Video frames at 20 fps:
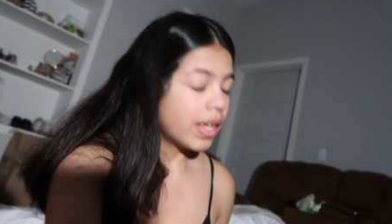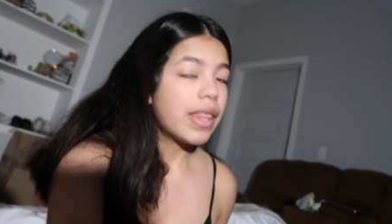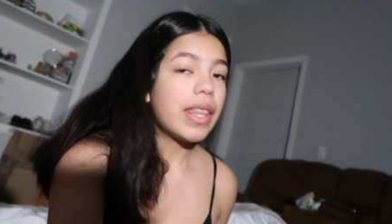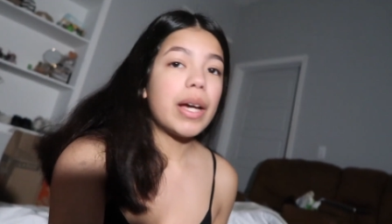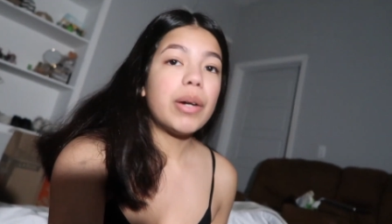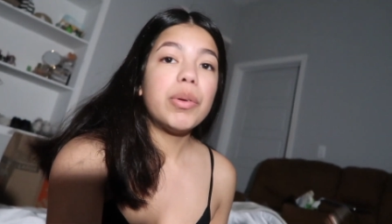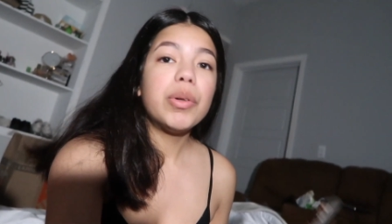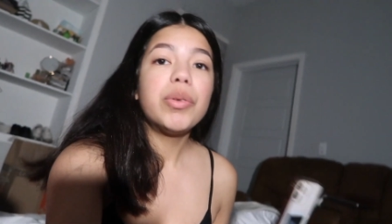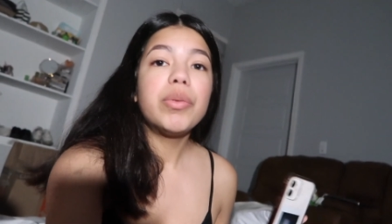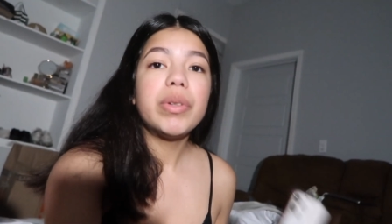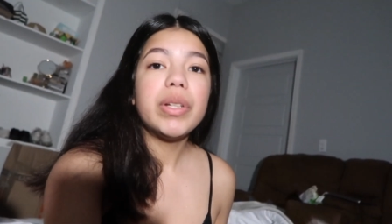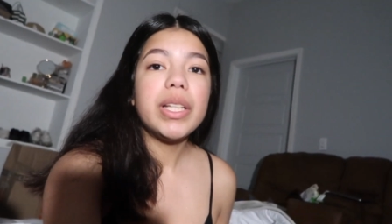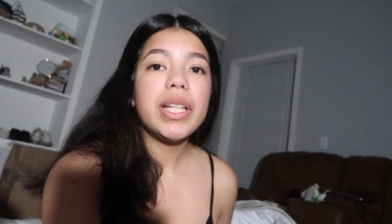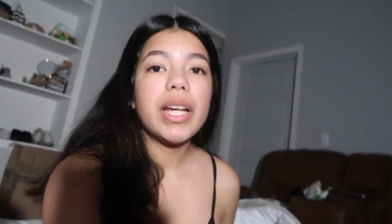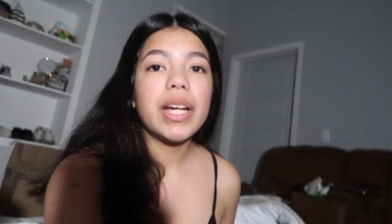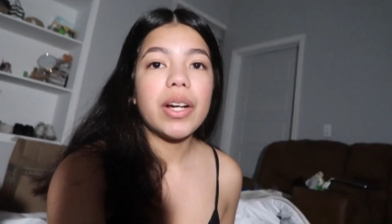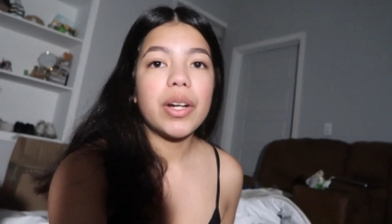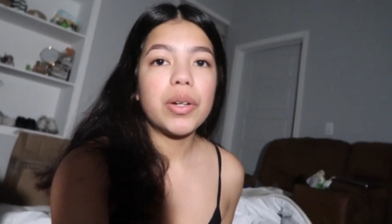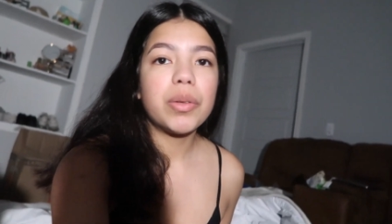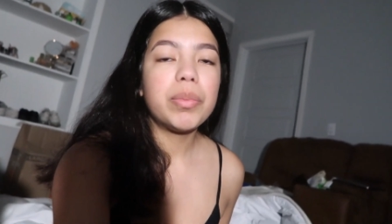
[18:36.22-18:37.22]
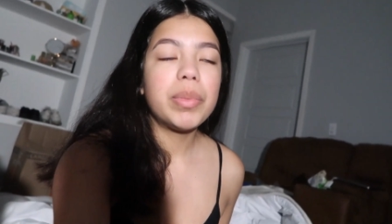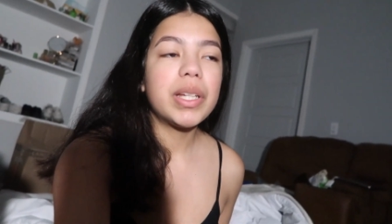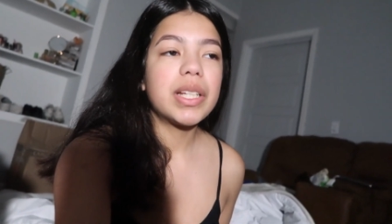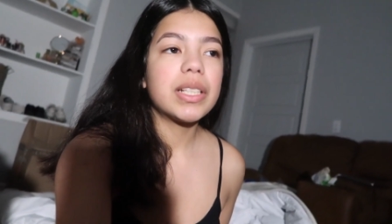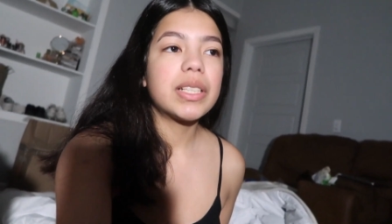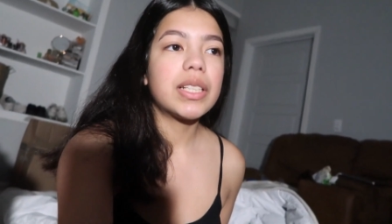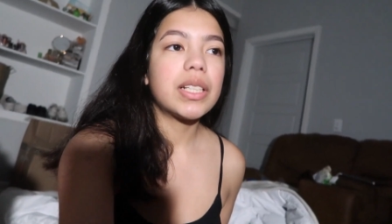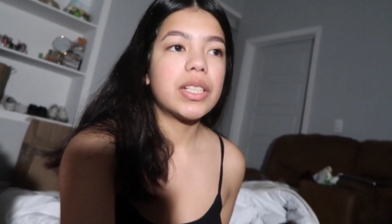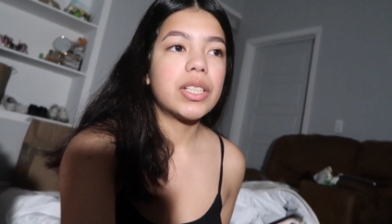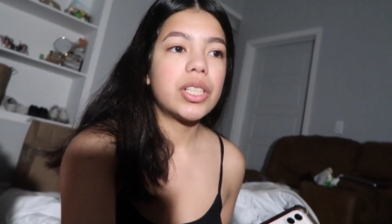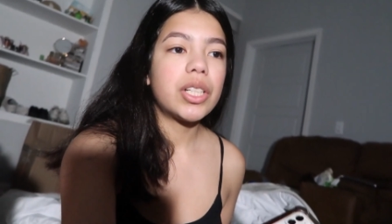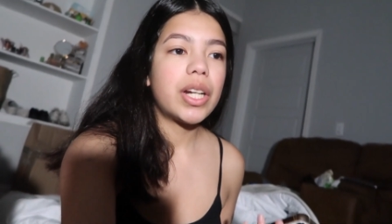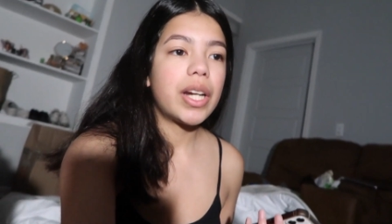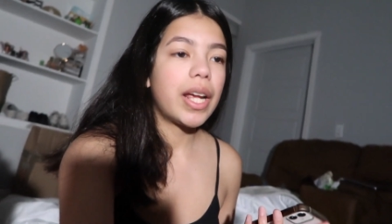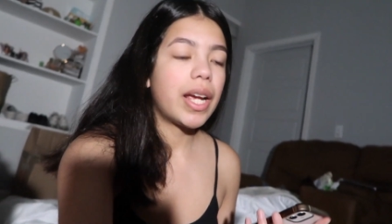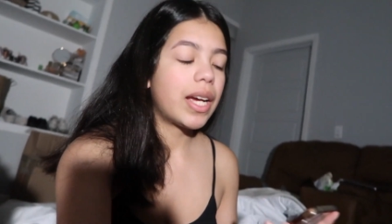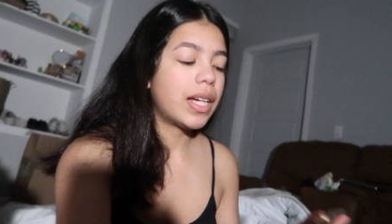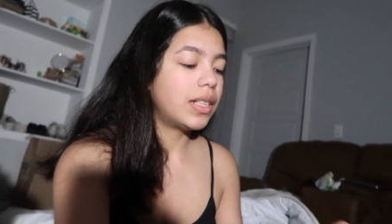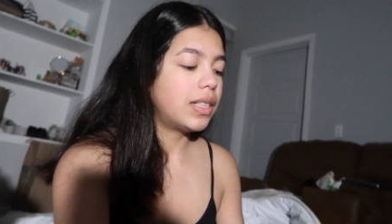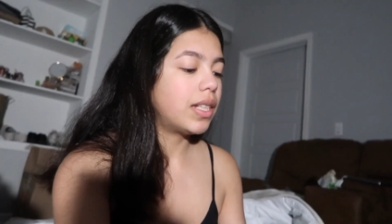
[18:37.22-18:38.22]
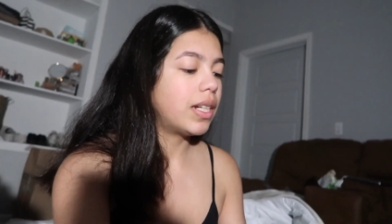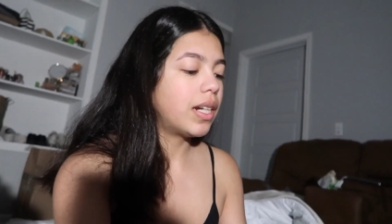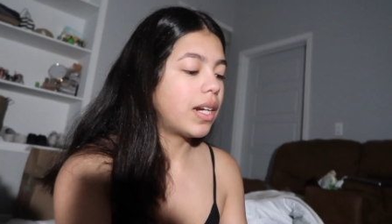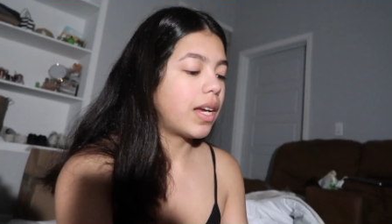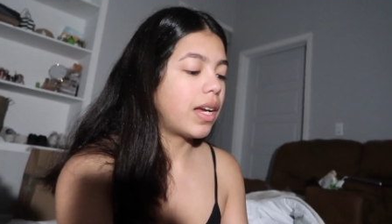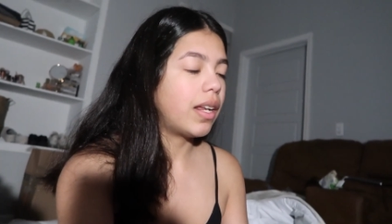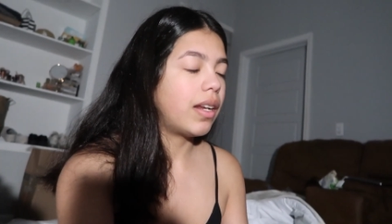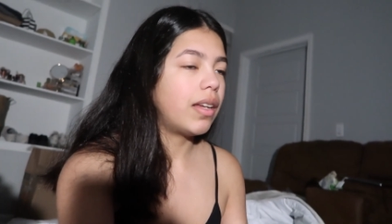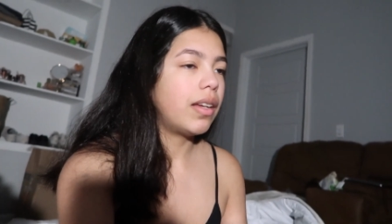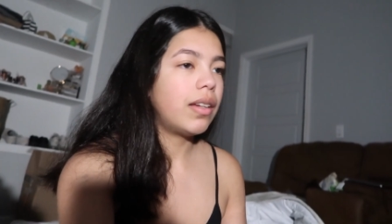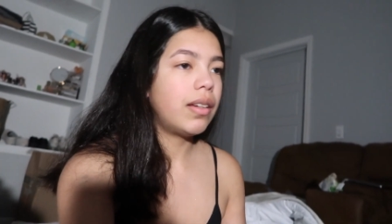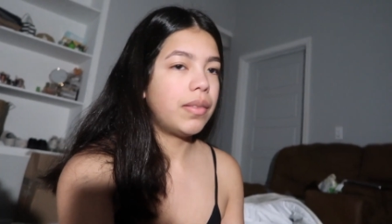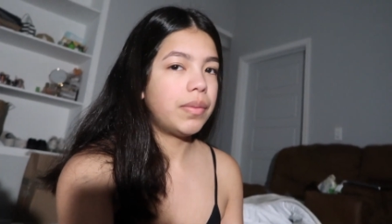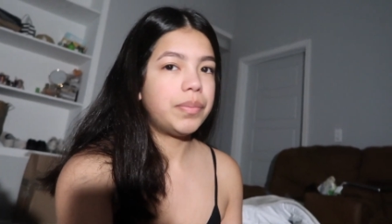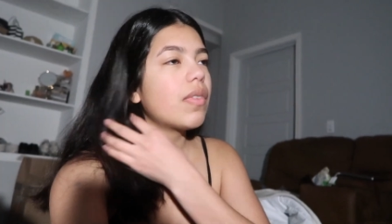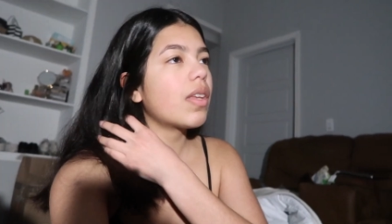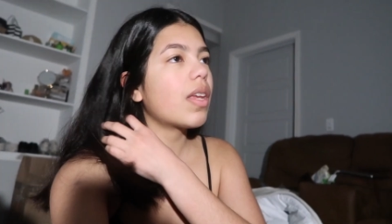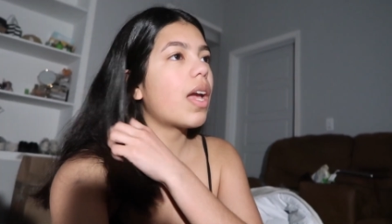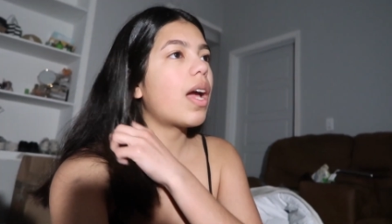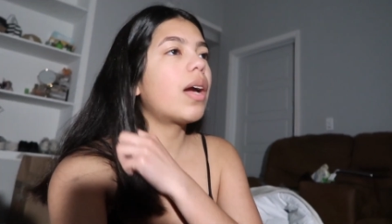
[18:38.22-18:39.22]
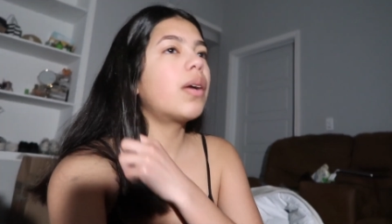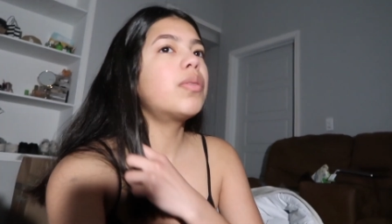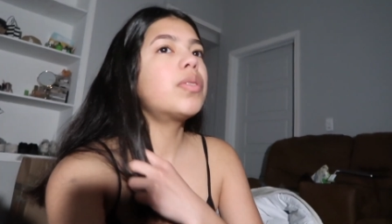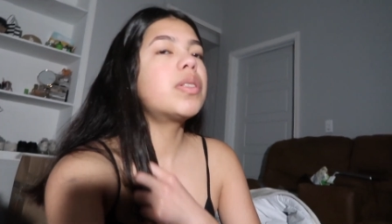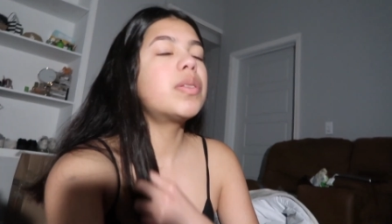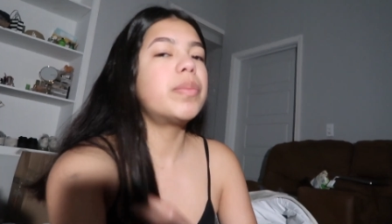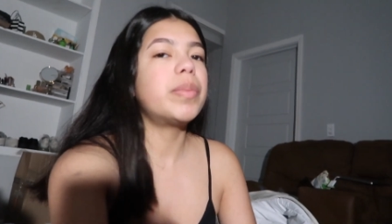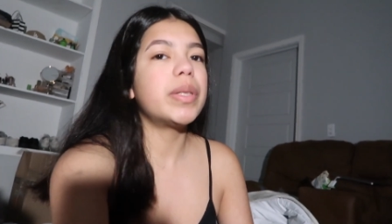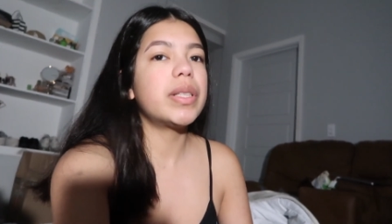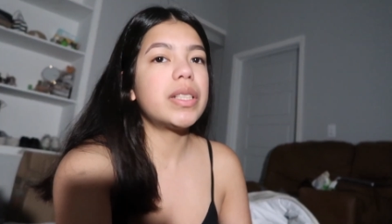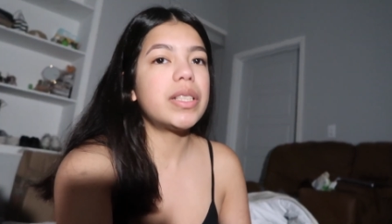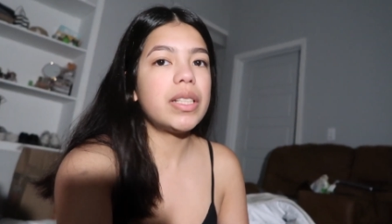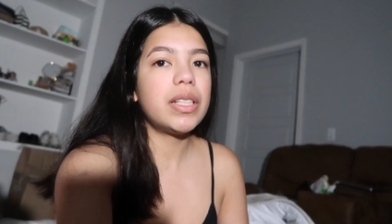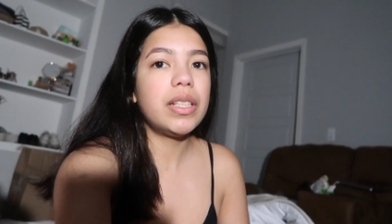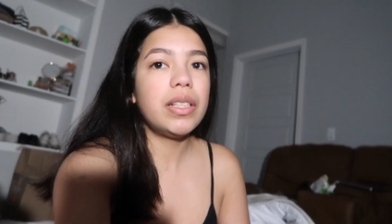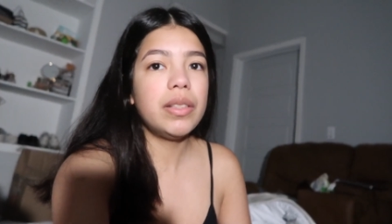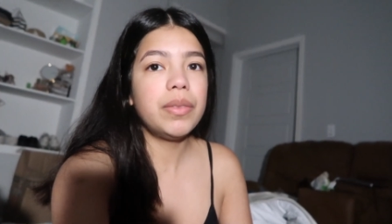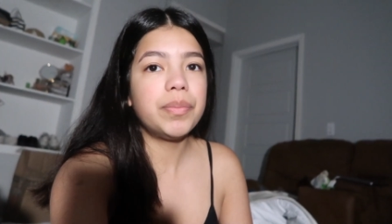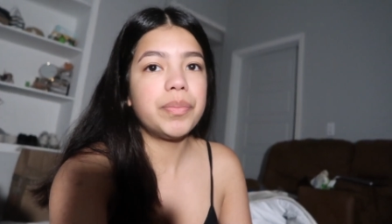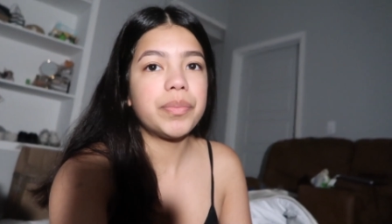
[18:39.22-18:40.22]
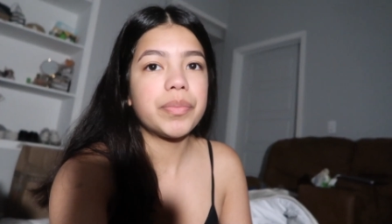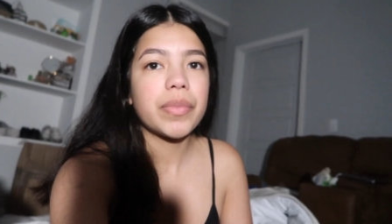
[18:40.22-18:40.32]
That would really help because yesterday I didn't edit. I was busy.